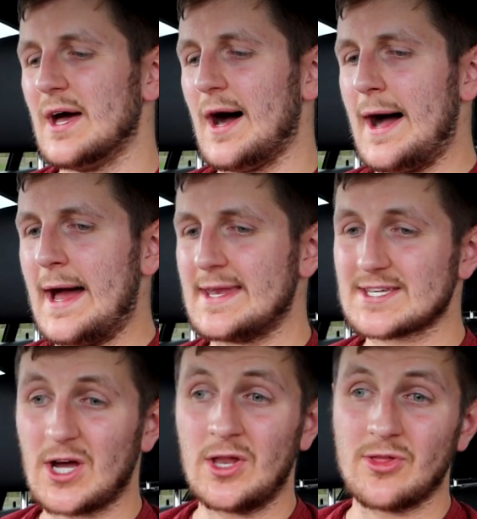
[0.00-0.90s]
Uh, and
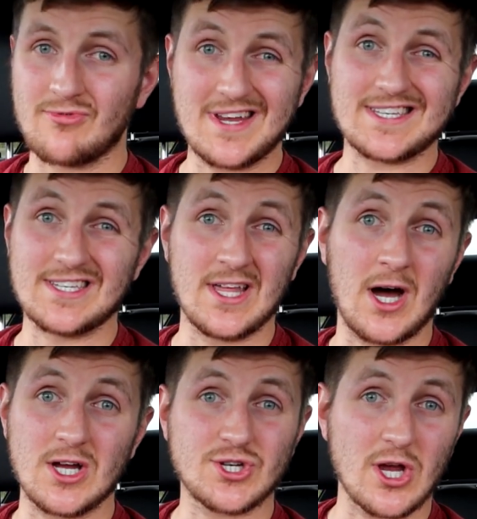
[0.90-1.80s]
it's kind of the reason that
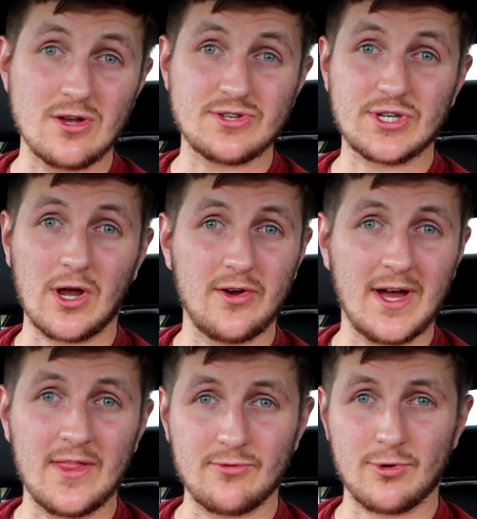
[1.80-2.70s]
I chose to go
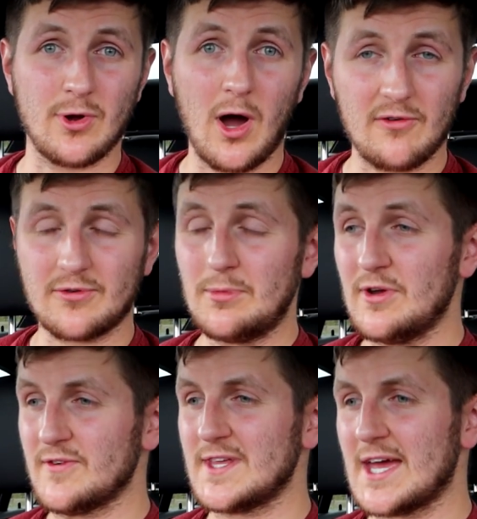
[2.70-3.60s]
down the route of
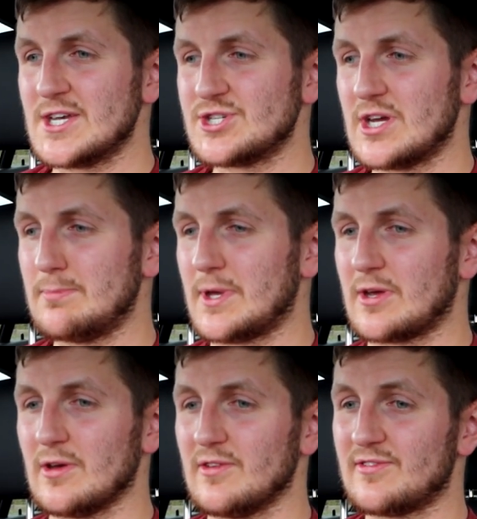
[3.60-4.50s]
removing the engine,
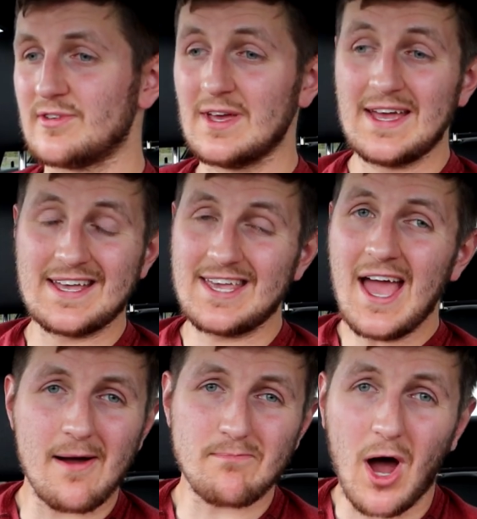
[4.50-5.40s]
because
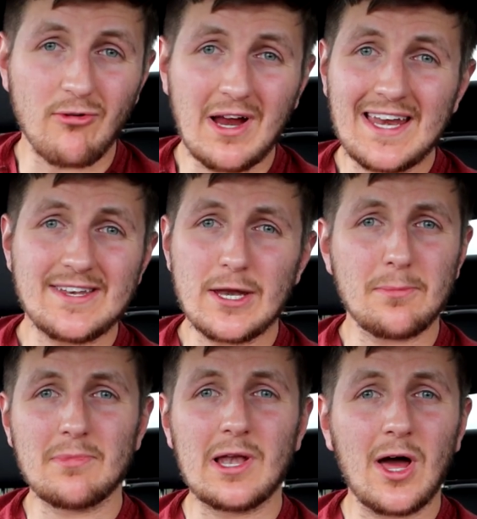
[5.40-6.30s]
yeah, I really
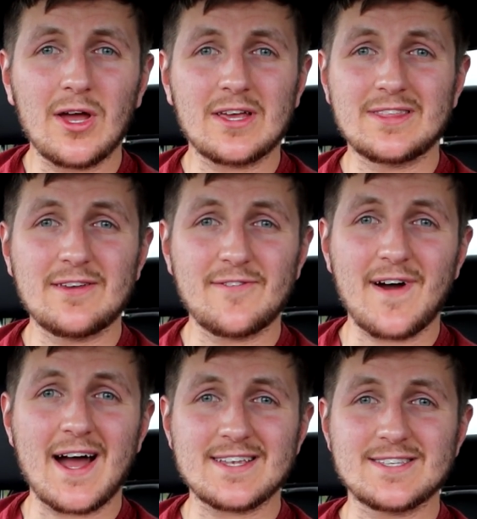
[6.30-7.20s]
didn't like the
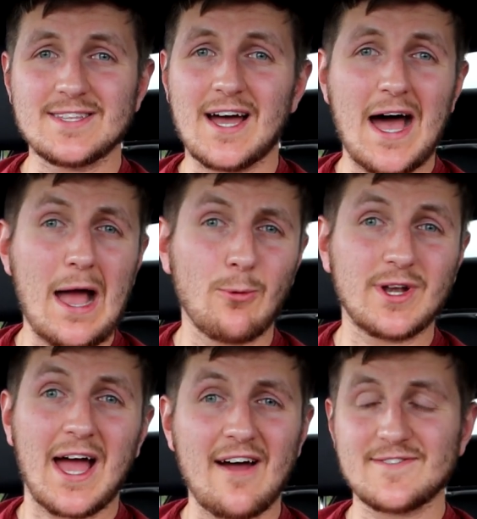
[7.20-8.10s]
fact that I would
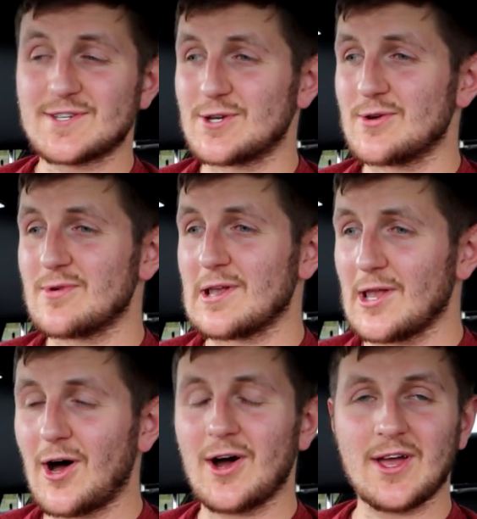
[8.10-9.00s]
have to
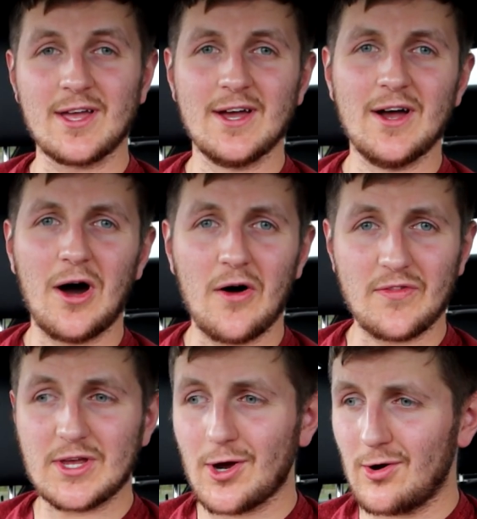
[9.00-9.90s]
lie on
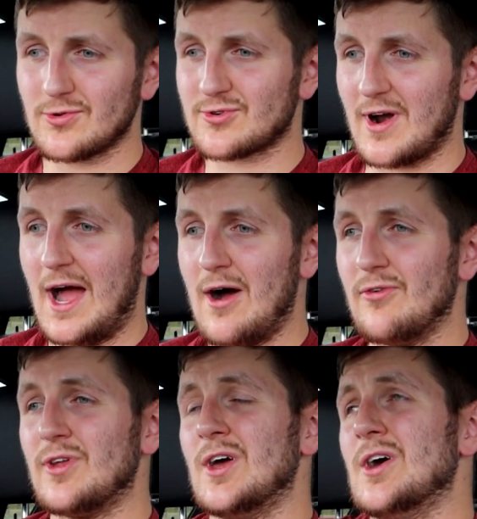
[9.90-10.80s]
the cold
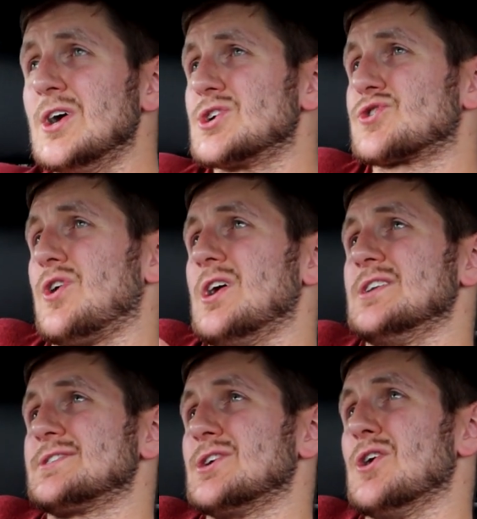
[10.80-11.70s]
ground
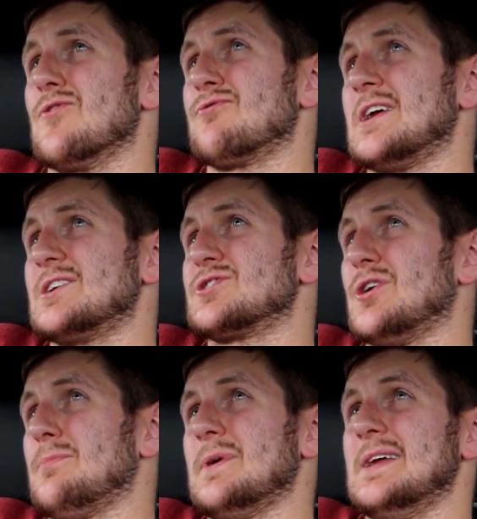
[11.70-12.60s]
trying to reach
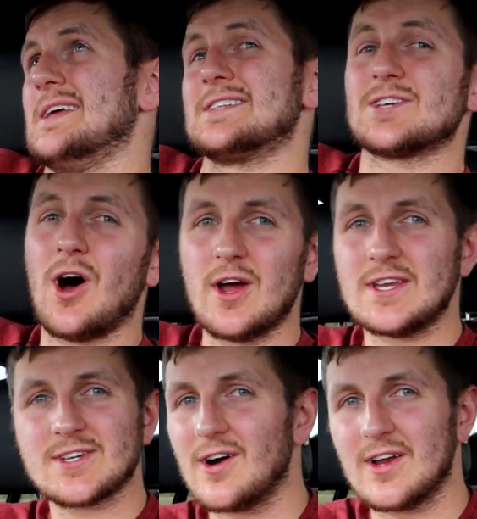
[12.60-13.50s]
up in a
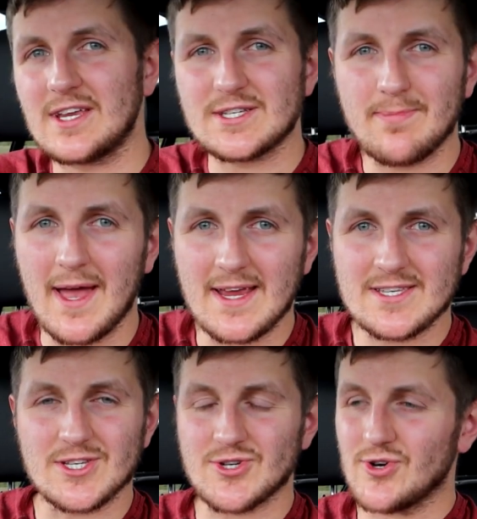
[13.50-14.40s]
tiny tiny
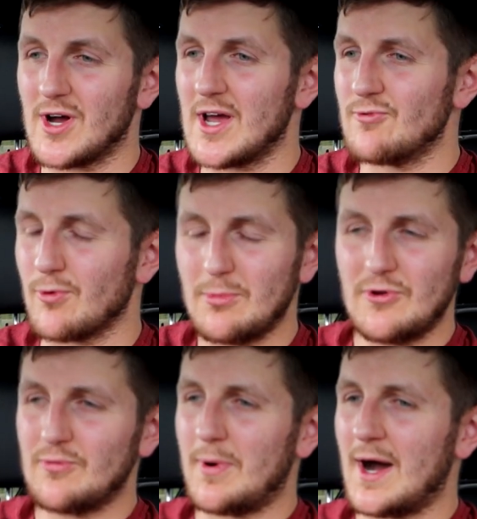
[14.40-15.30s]
space to try and
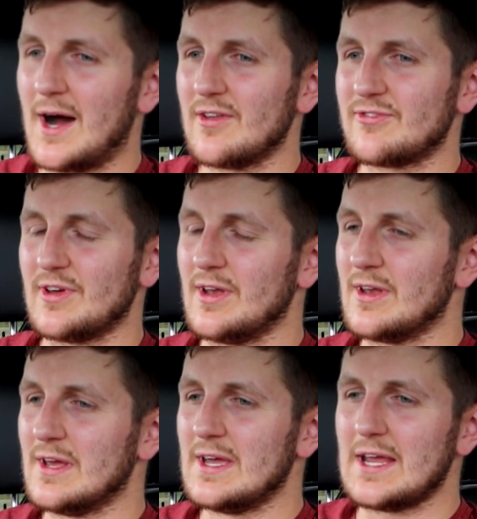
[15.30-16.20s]
remove parts and,
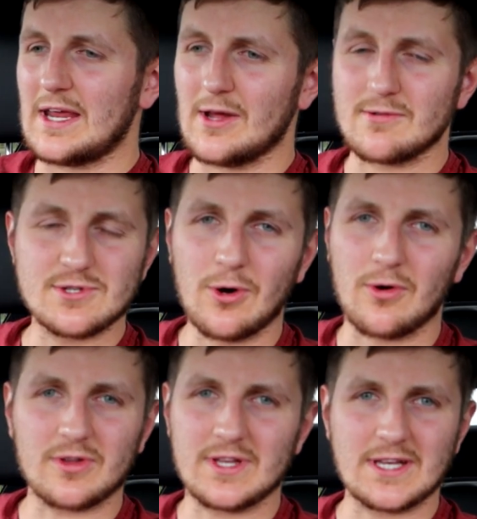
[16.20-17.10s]
you know,
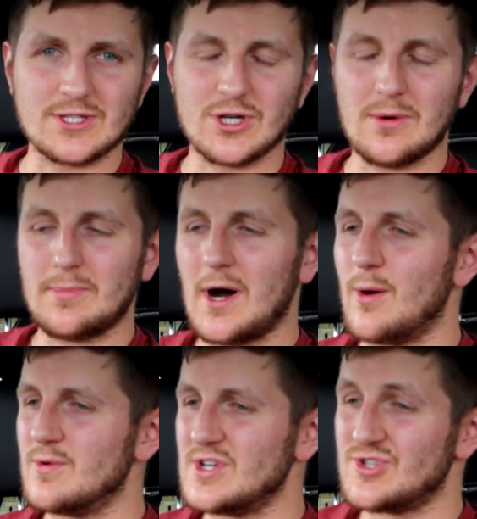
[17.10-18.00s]
torque things up.
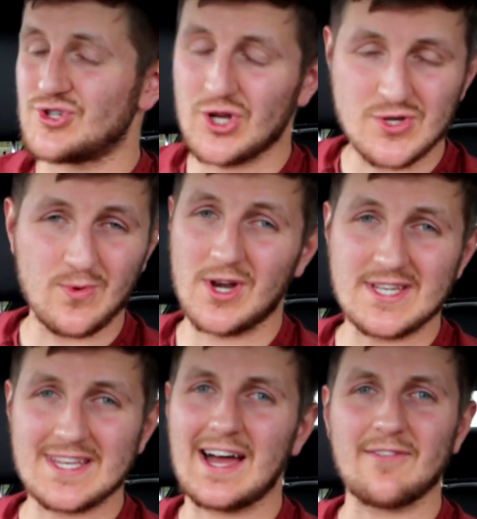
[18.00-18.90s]
I just
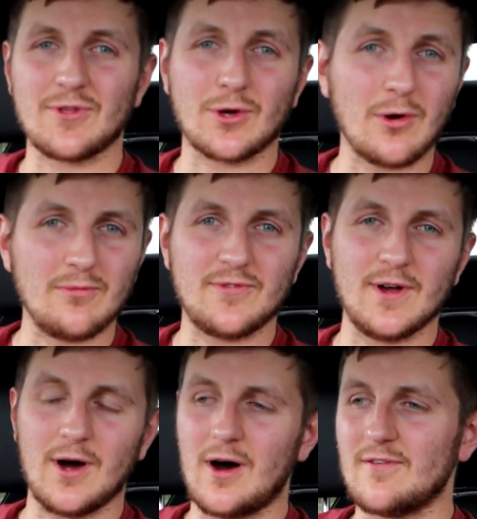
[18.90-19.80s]
wanted to have the
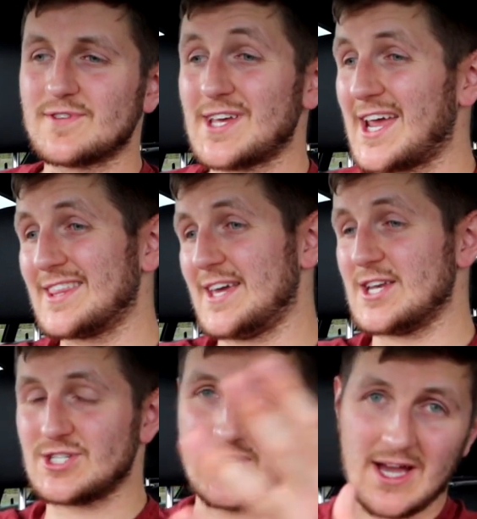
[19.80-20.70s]
comfort of taking the
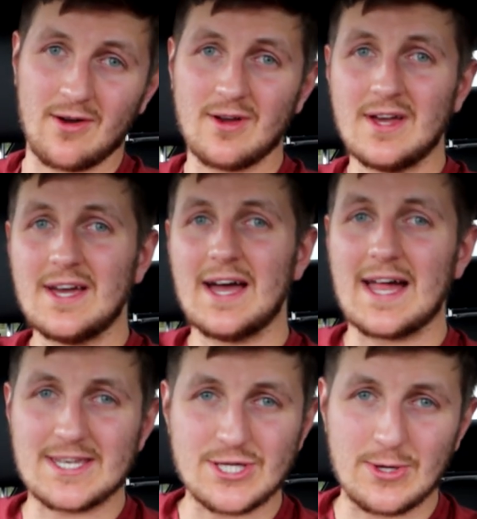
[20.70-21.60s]
engine out
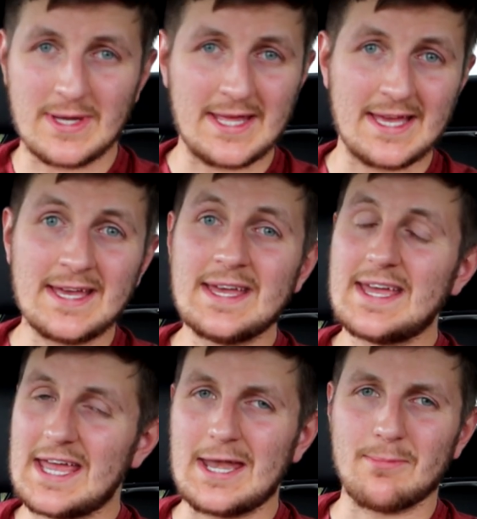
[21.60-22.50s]
and doing it
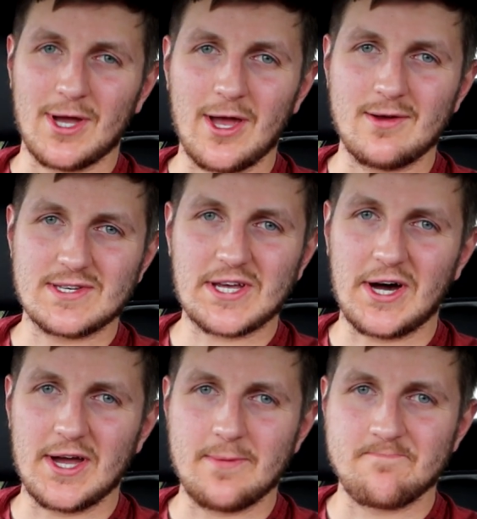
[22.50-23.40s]
in my own
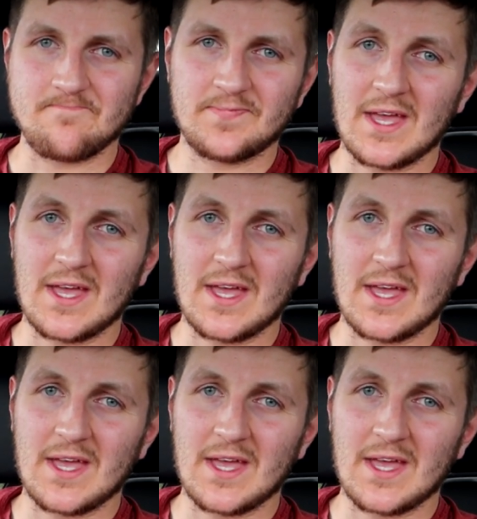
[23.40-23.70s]
time.